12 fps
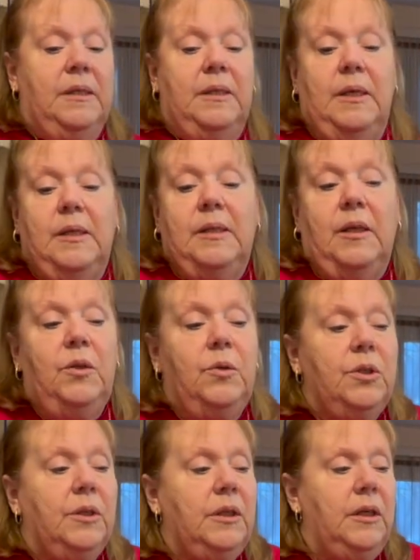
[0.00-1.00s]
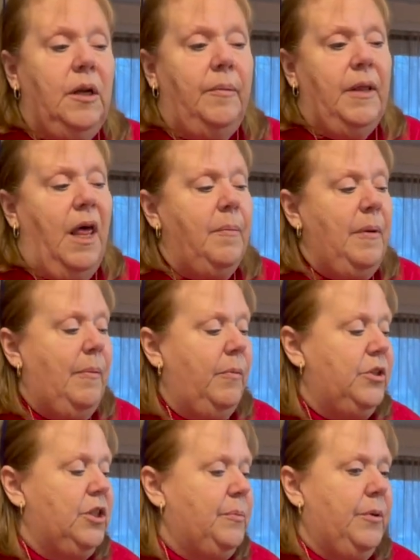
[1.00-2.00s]
this. Usually, you know, a lot of people would
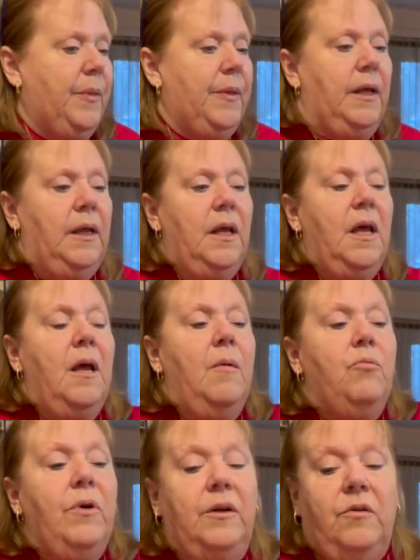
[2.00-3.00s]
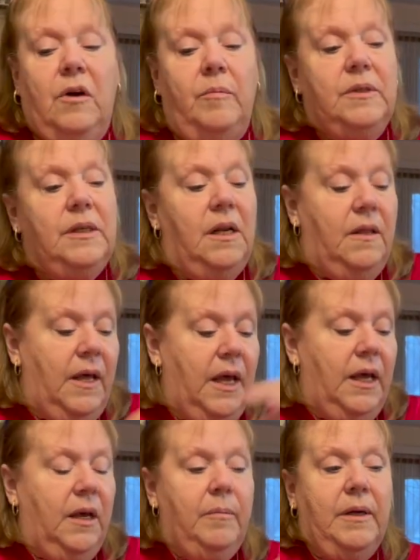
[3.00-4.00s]
just put the breadcrumbs in and the
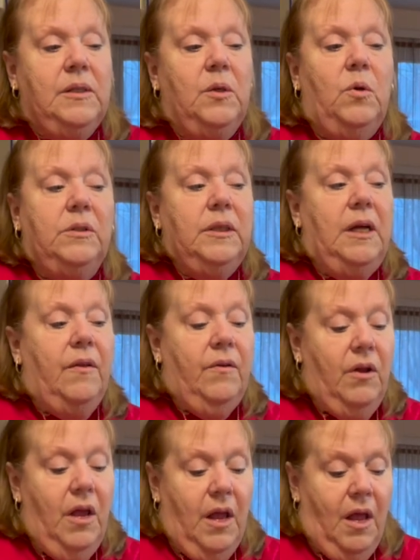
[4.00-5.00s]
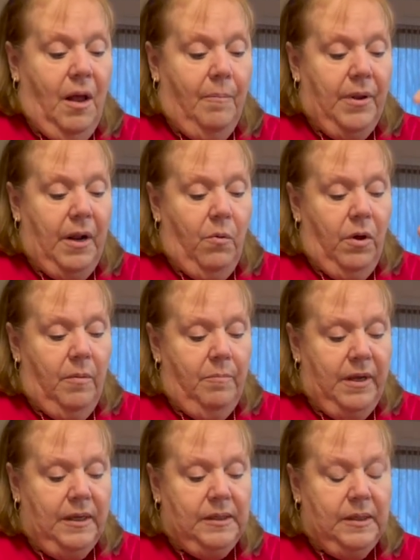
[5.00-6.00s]
egg and mix it all together. But I wanna
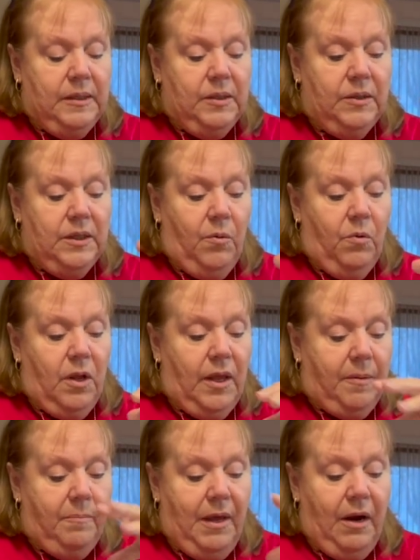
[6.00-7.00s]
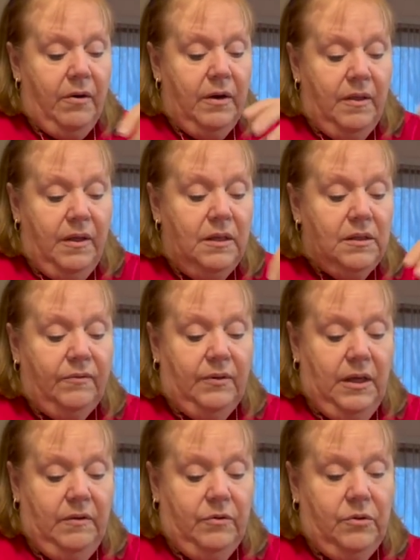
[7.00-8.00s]
mix this because I wanna like marry these
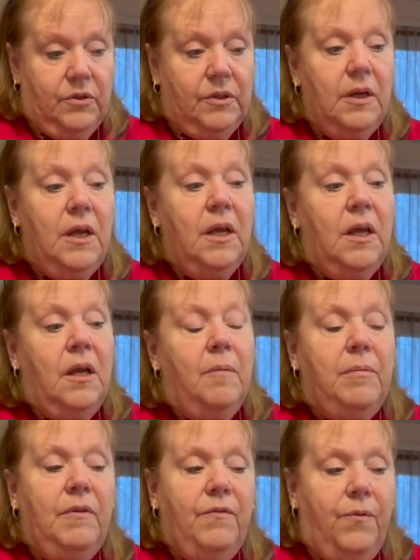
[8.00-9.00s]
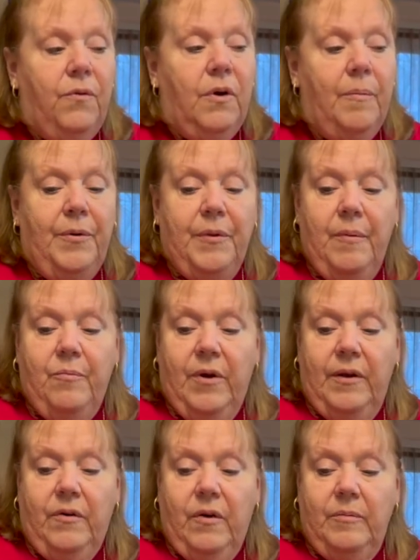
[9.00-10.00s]
flavors before I put the
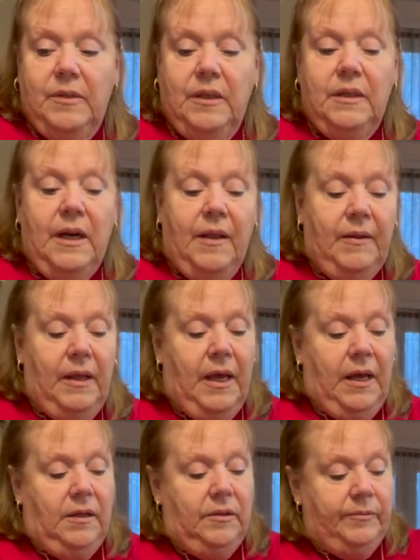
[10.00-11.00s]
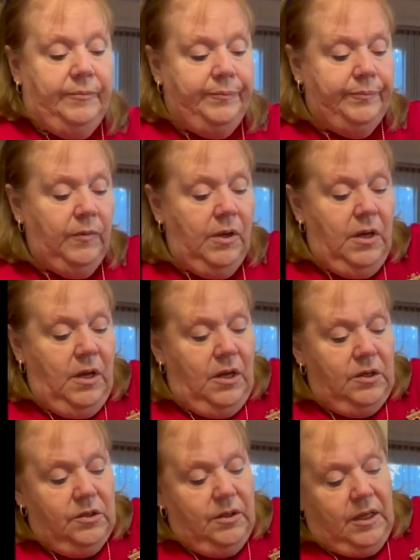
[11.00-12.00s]
breadcrumbs in and the egg.
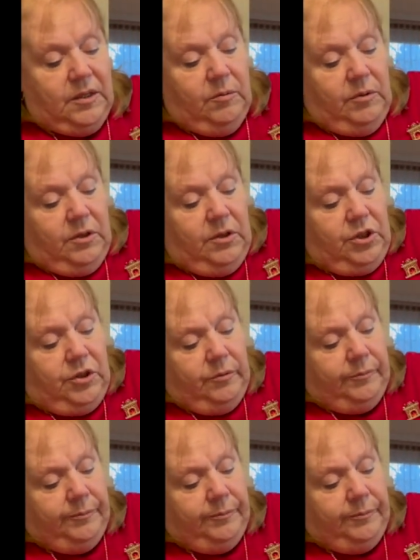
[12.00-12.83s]
So that's what we're gonna do.